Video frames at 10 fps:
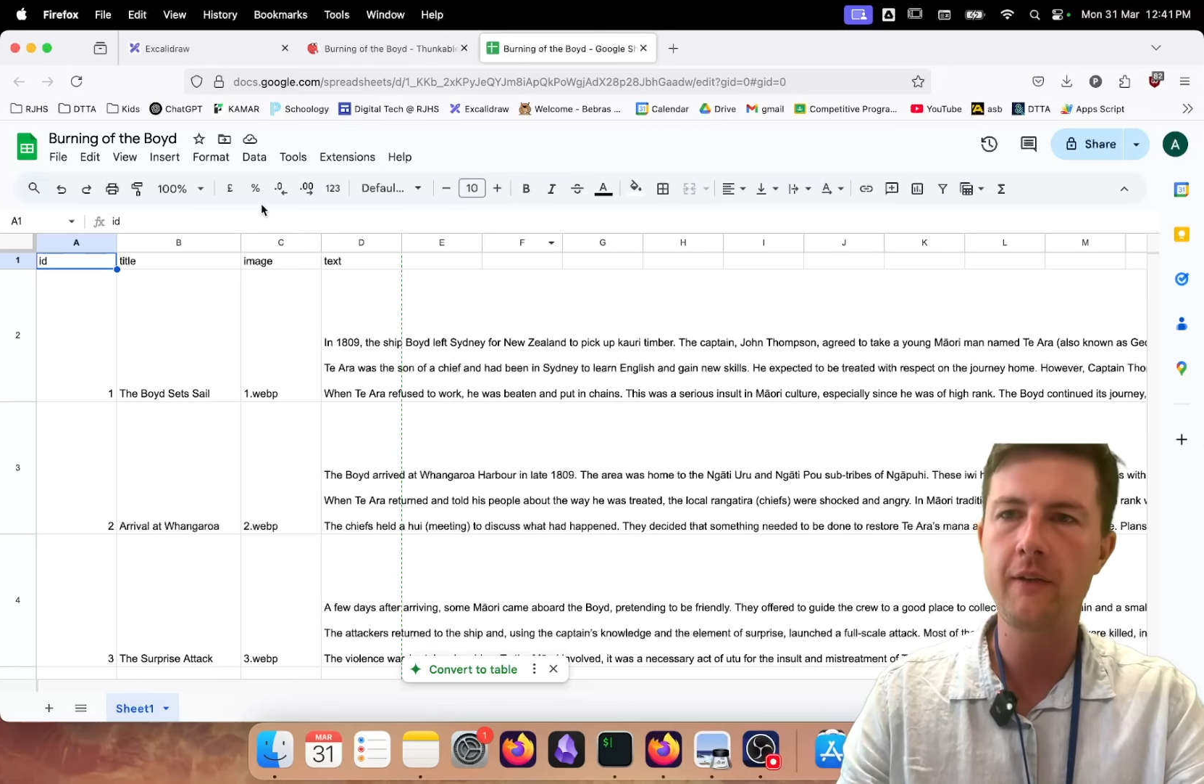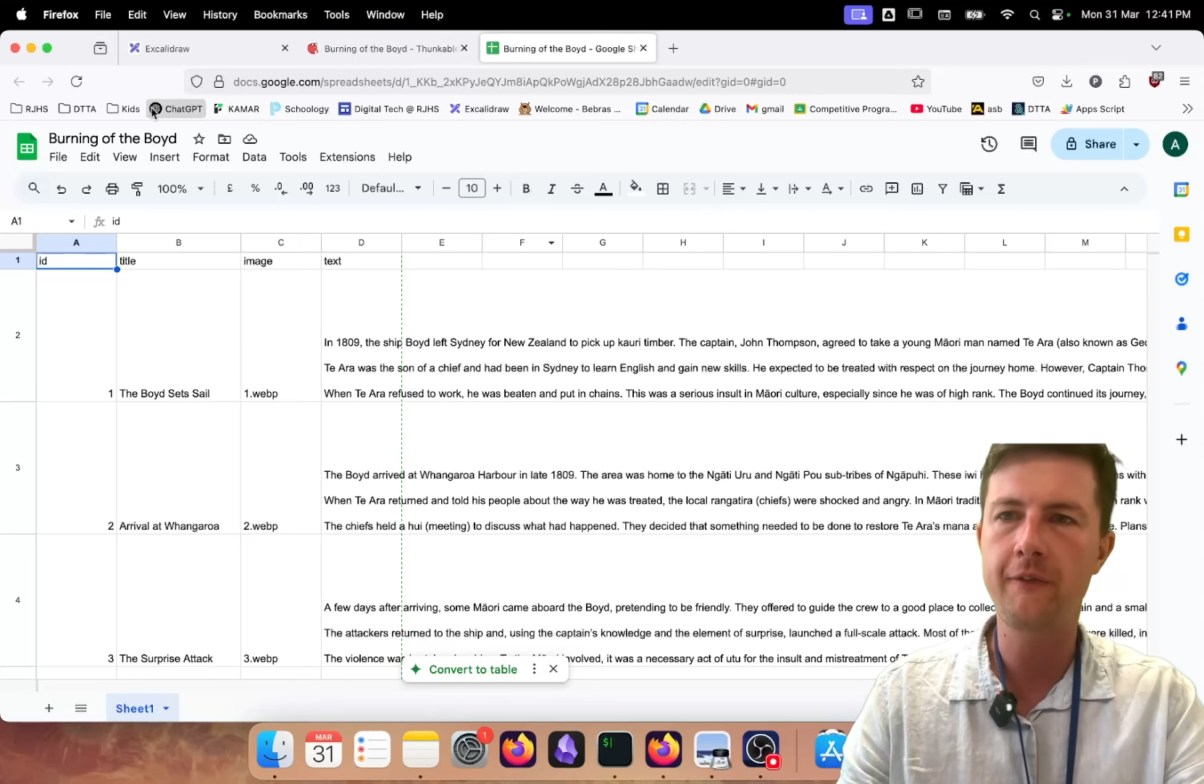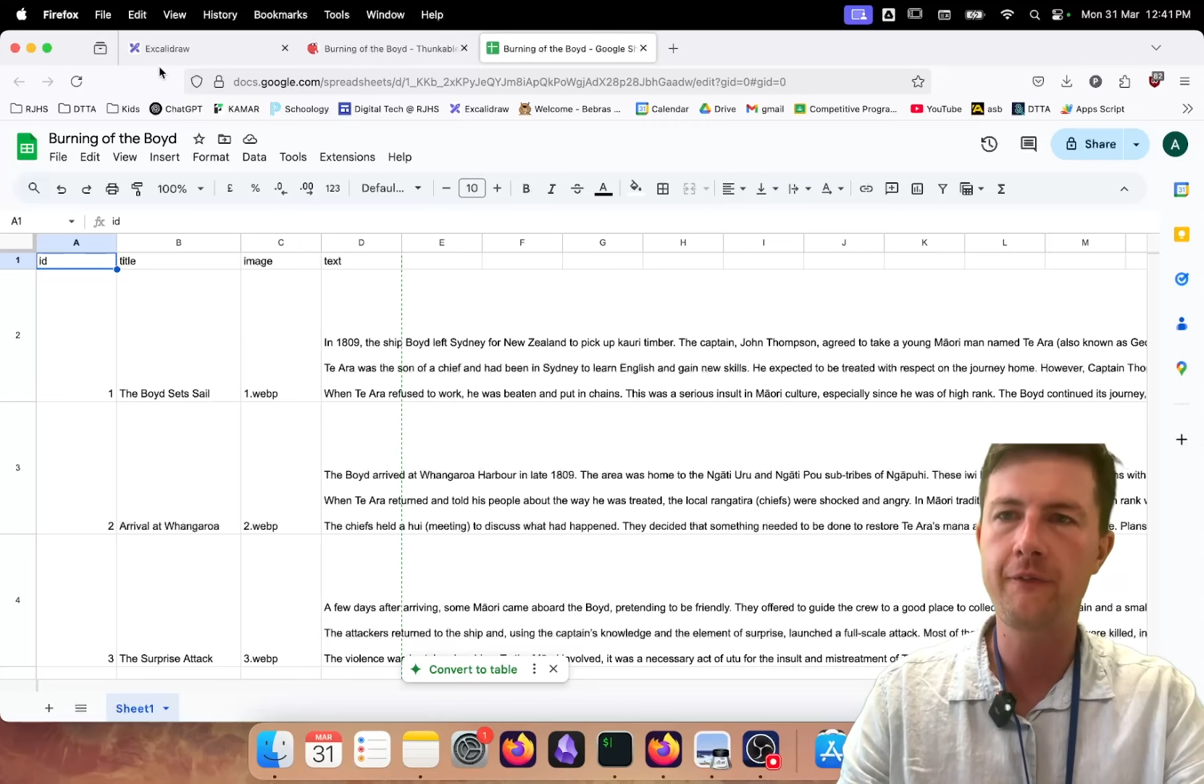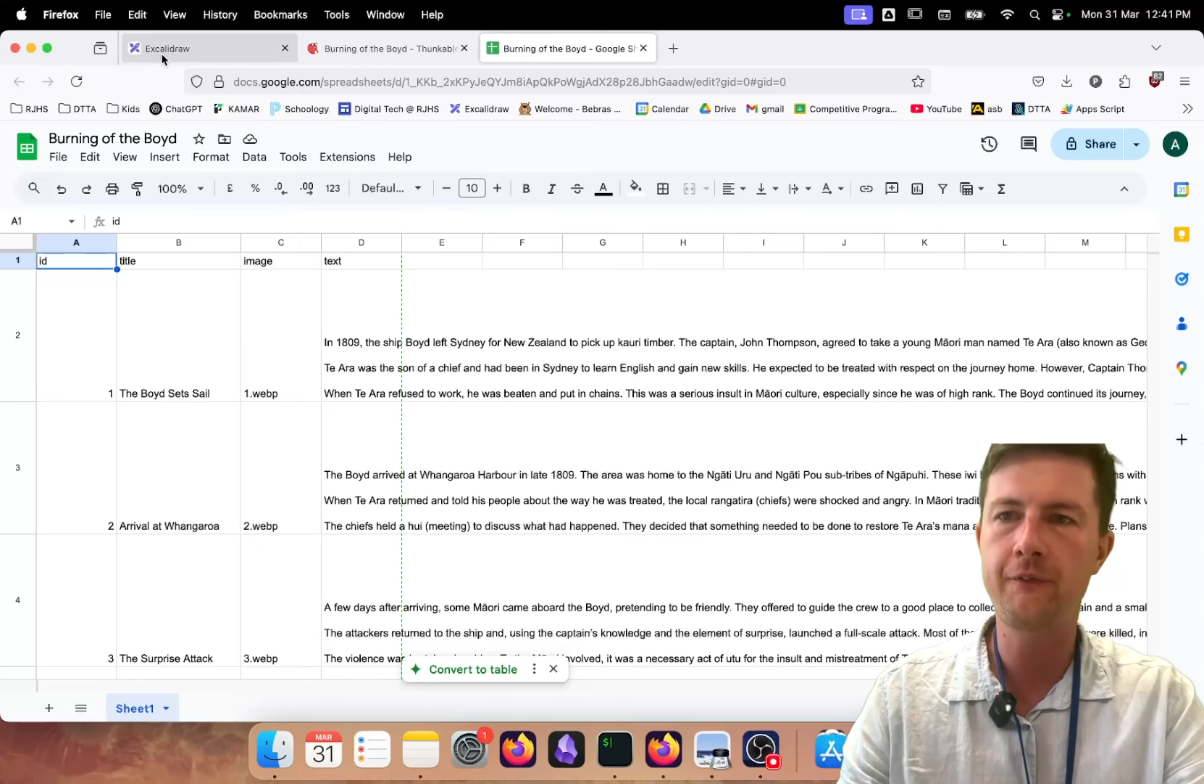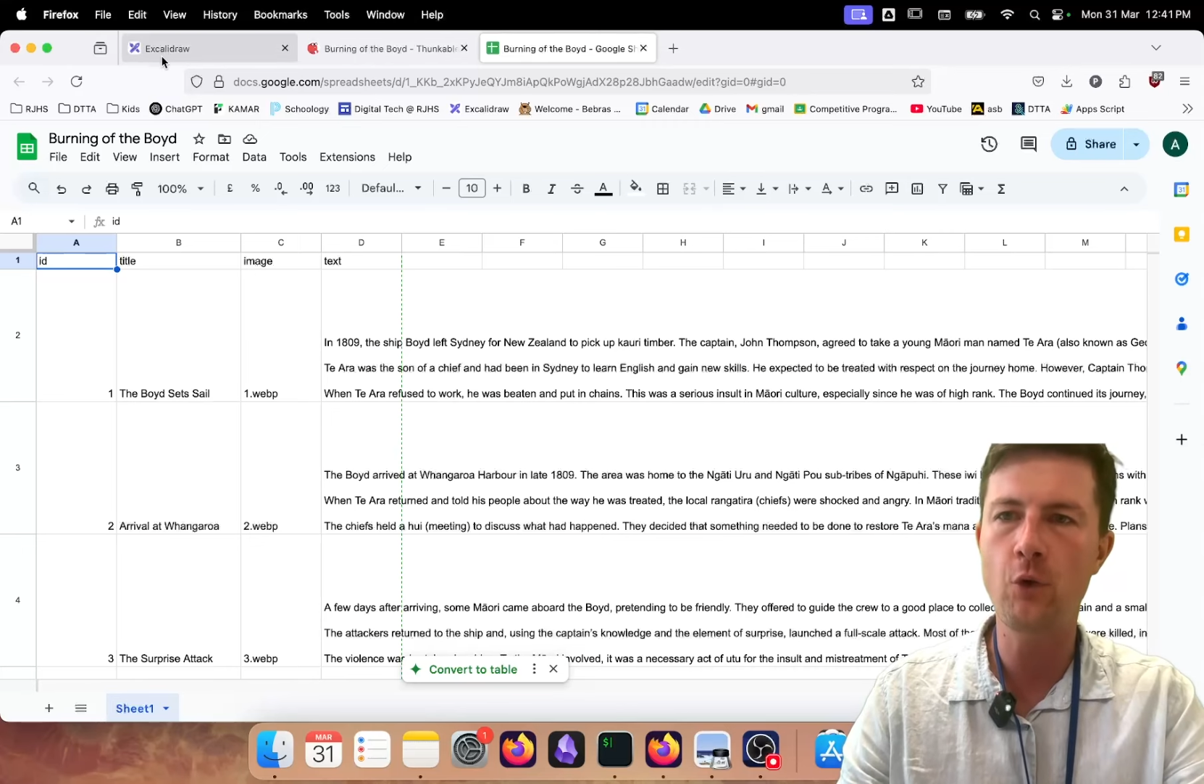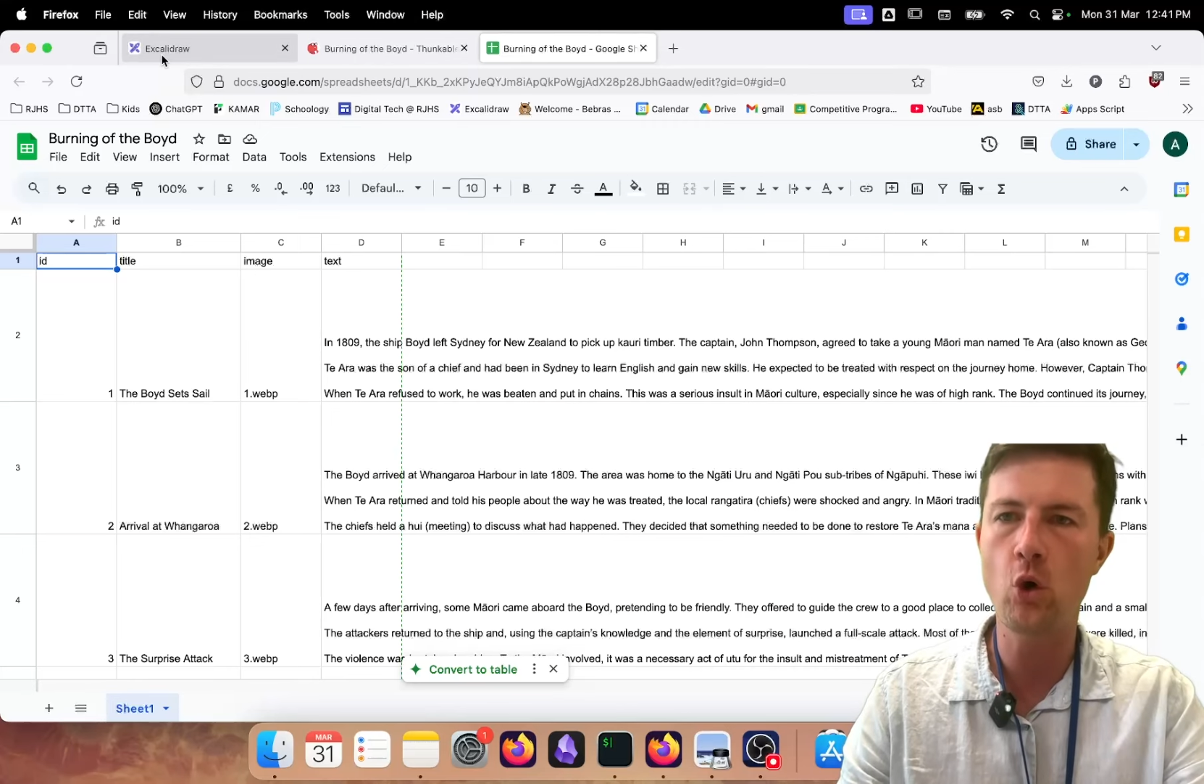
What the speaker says: 4